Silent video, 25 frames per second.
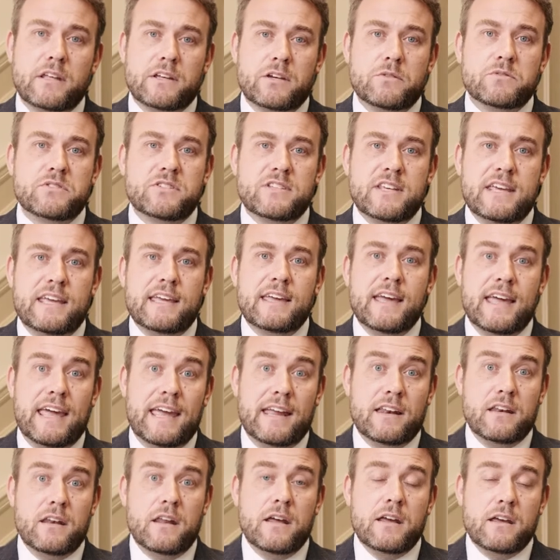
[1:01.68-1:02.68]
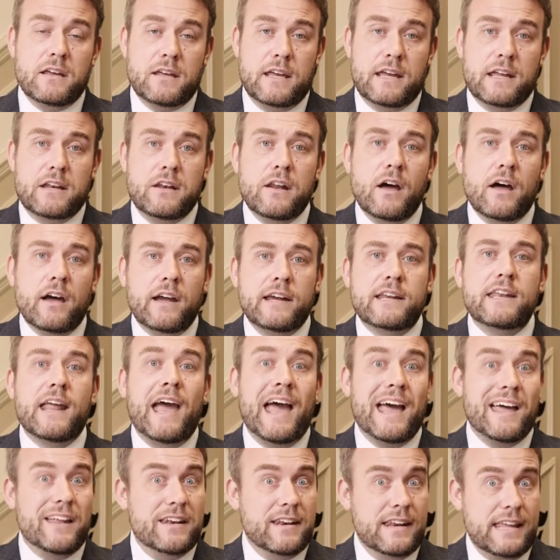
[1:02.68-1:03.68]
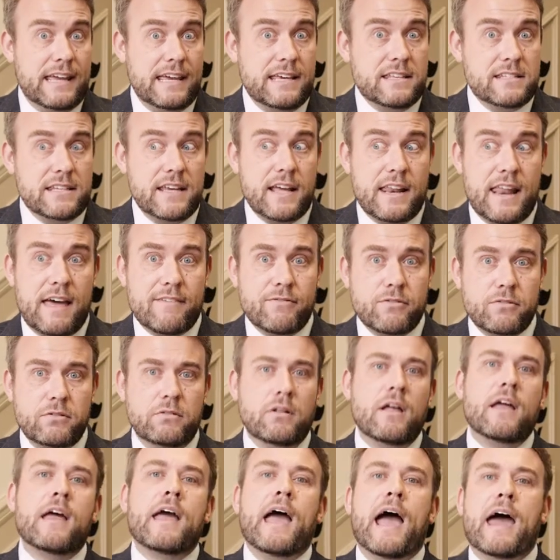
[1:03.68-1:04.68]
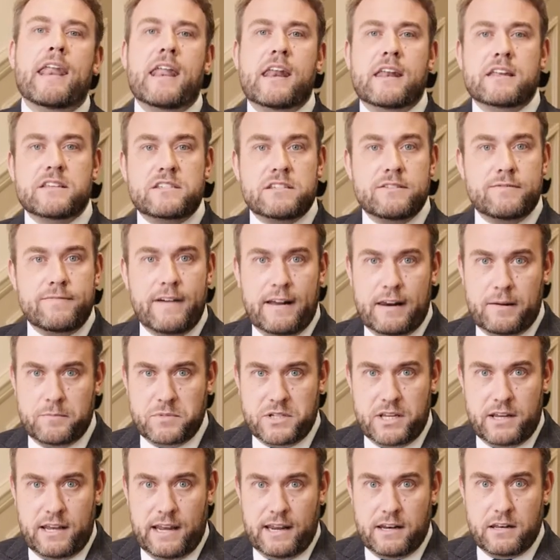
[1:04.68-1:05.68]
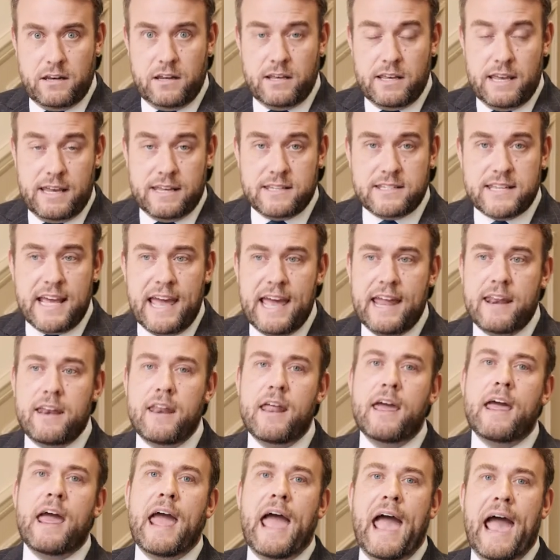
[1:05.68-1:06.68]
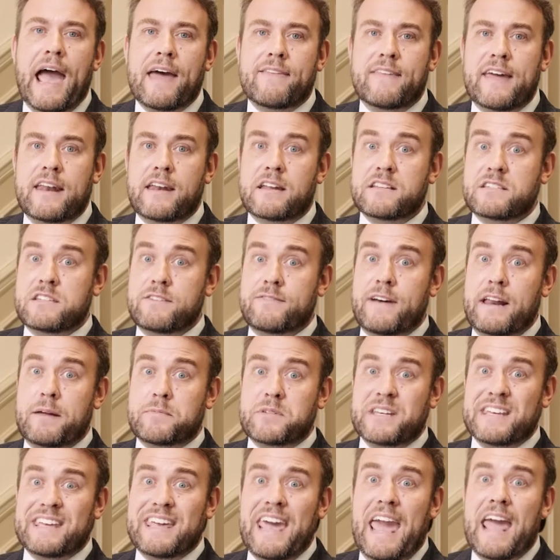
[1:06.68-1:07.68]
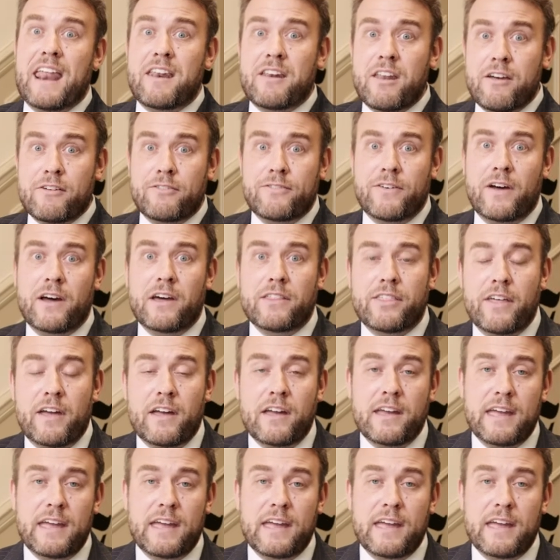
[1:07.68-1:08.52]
that you see in year 9 at an easier level, and then it's developed in year 10, and then it's developed again further